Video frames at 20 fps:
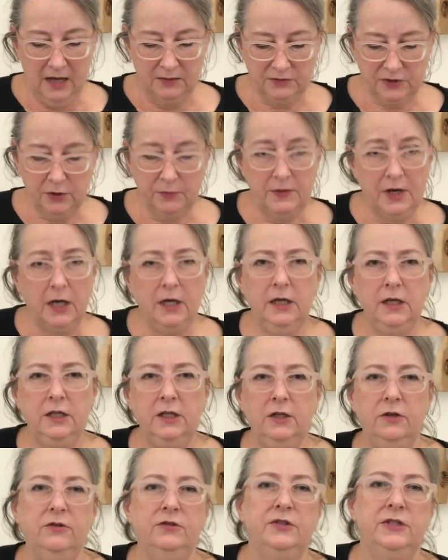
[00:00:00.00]
So I'm not going
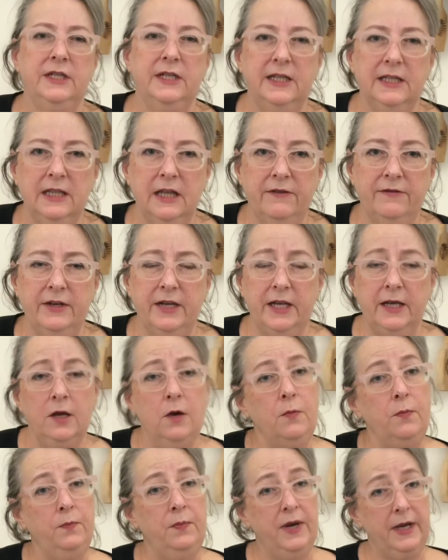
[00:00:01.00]
to use any leavening,
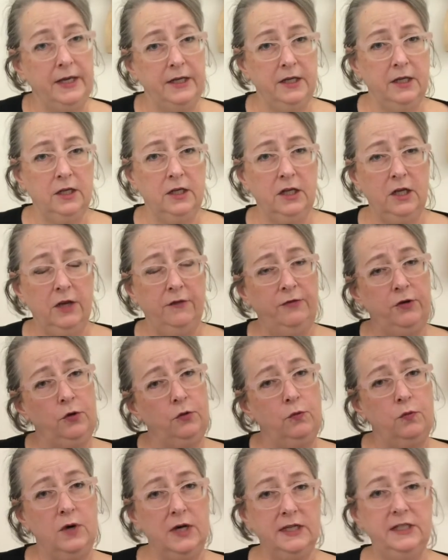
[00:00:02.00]
but if
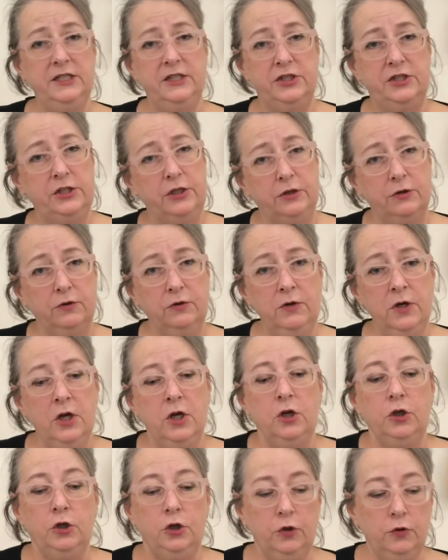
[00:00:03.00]
you wanted to,
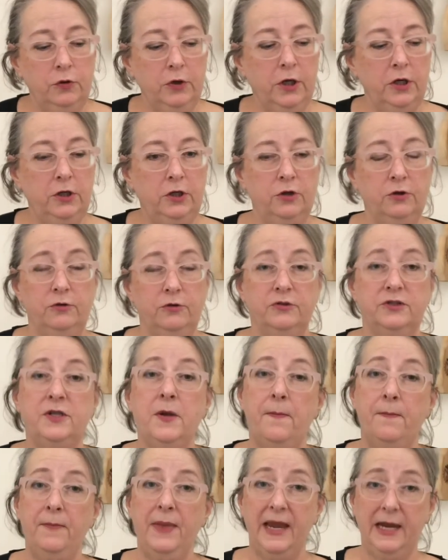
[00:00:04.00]
you could use
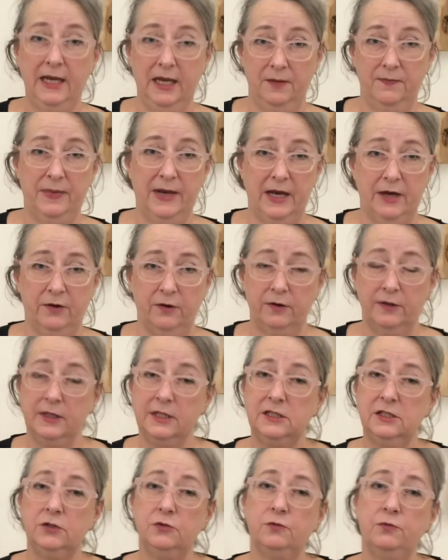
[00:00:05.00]
baking powder, and
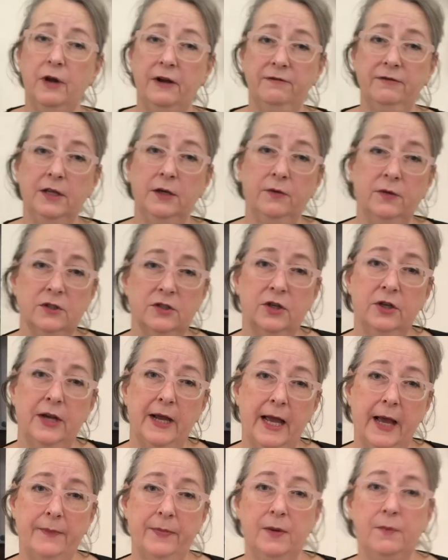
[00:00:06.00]
this is roughly what's going to
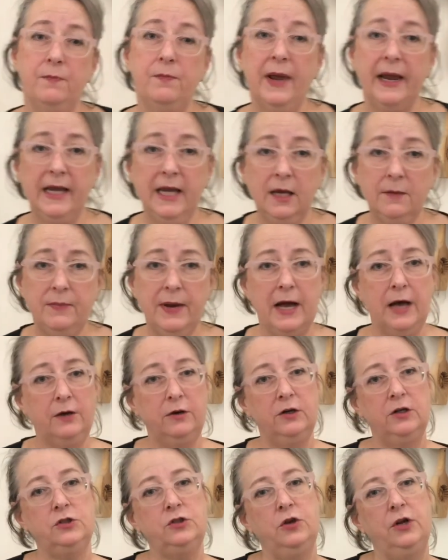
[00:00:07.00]
happen. Baking
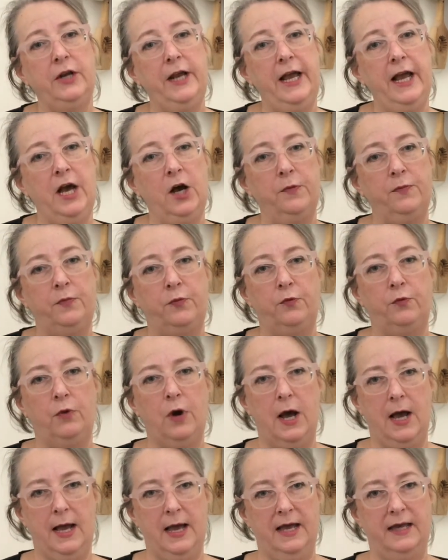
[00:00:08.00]
powder is going to help
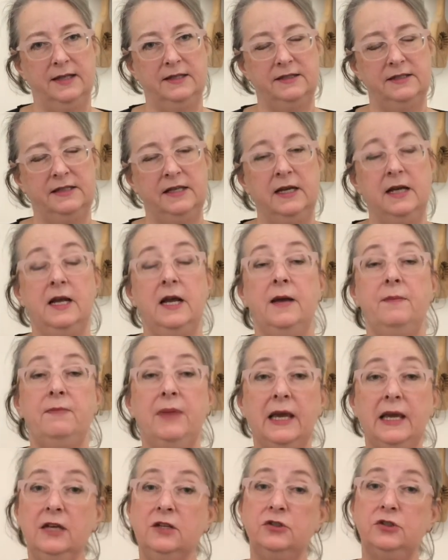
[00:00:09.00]
rise.
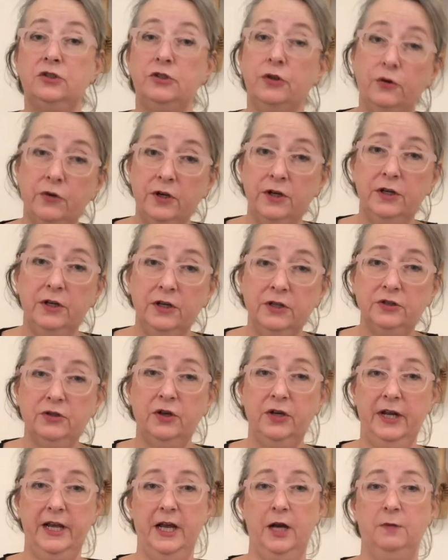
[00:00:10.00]
Baking soda is
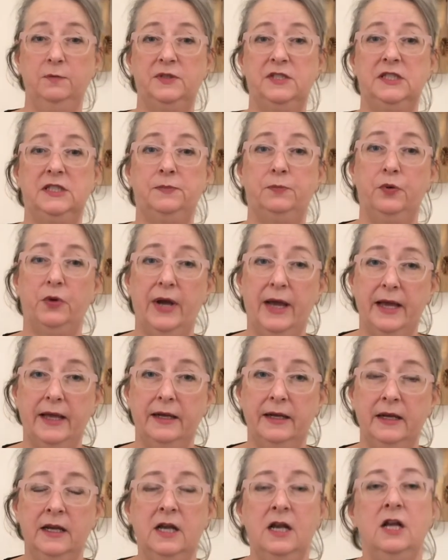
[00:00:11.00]
going to help spread.
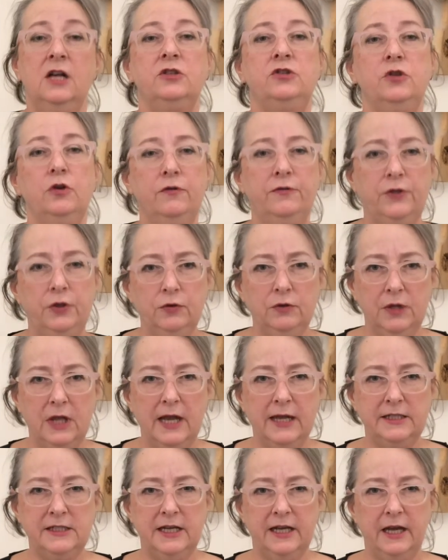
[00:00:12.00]
So if you
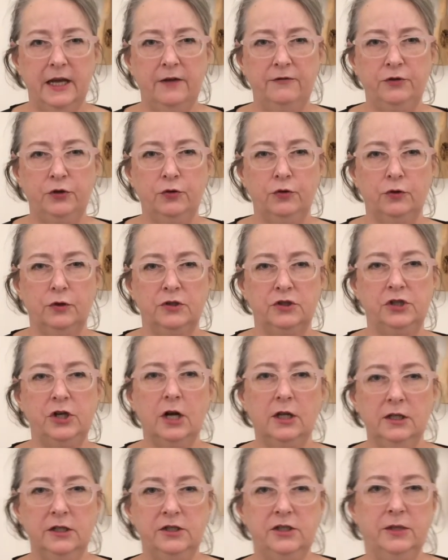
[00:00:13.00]
like to have your
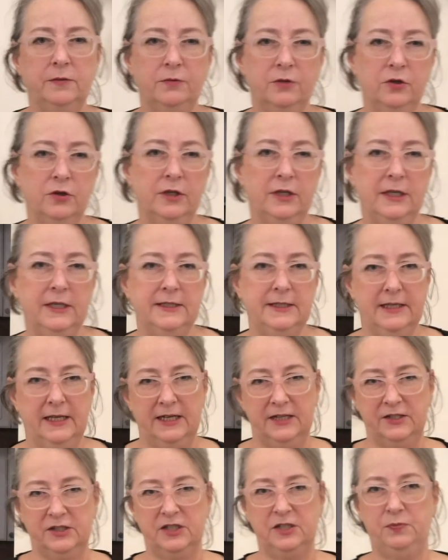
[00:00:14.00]
chocolate chip cookies that
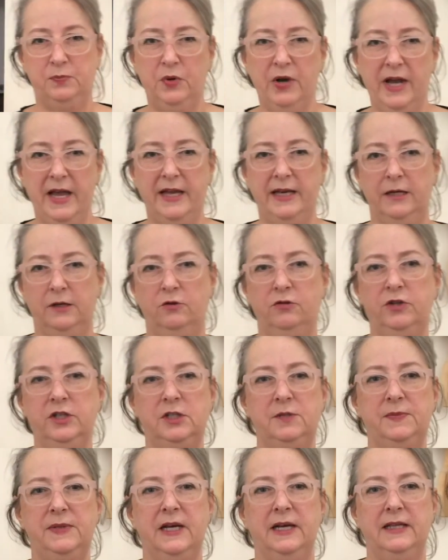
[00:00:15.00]
are spread and
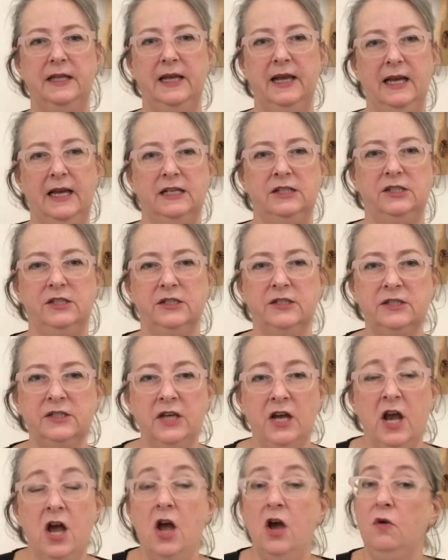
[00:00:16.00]
crispy on the edges,
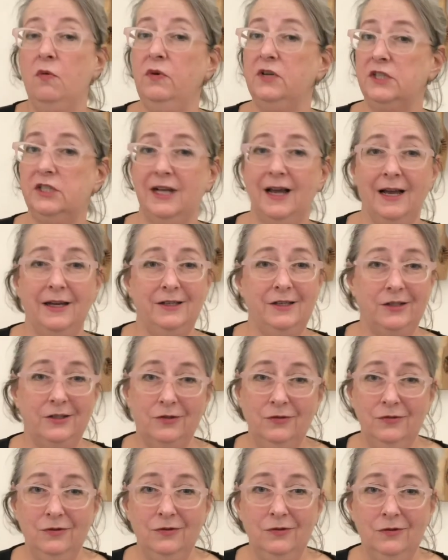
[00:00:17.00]
which I
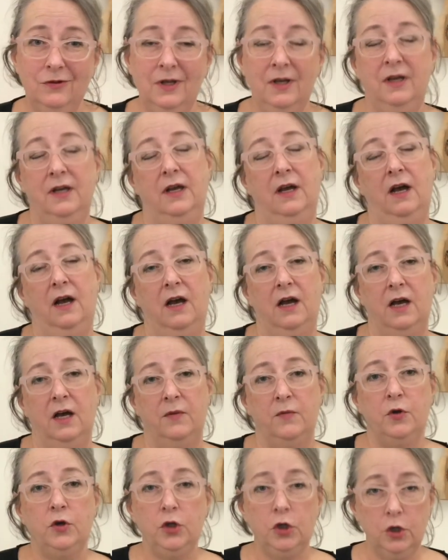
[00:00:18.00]
do,
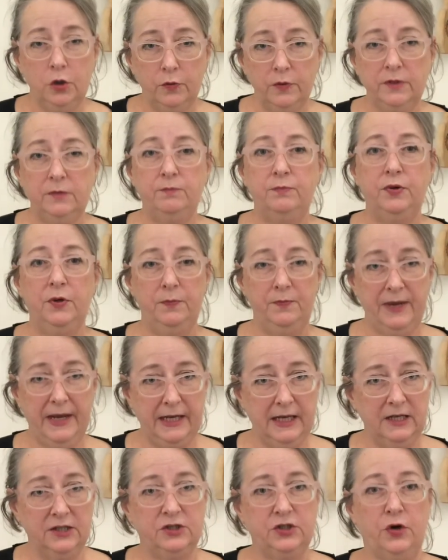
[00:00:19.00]
you would put
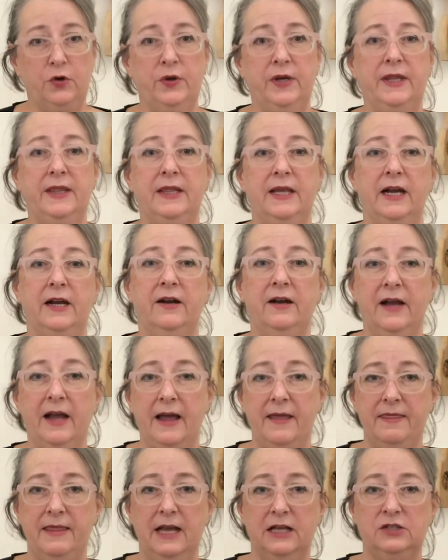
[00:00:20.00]
baking soda in there,
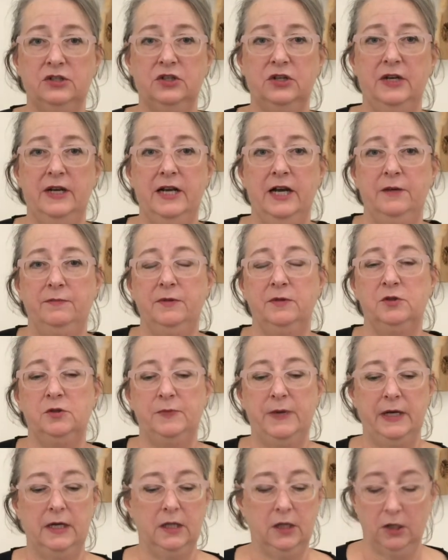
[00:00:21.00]
and that's going to help them
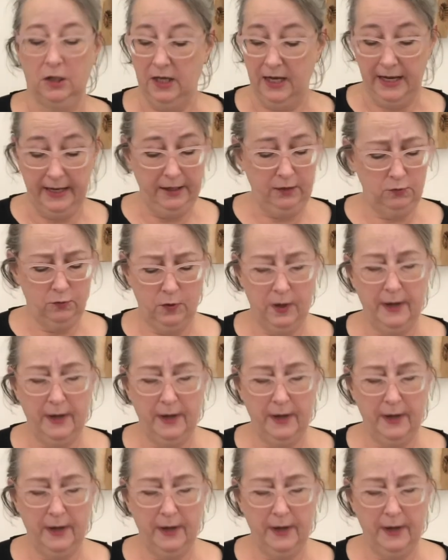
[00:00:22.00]
spread a little. I don't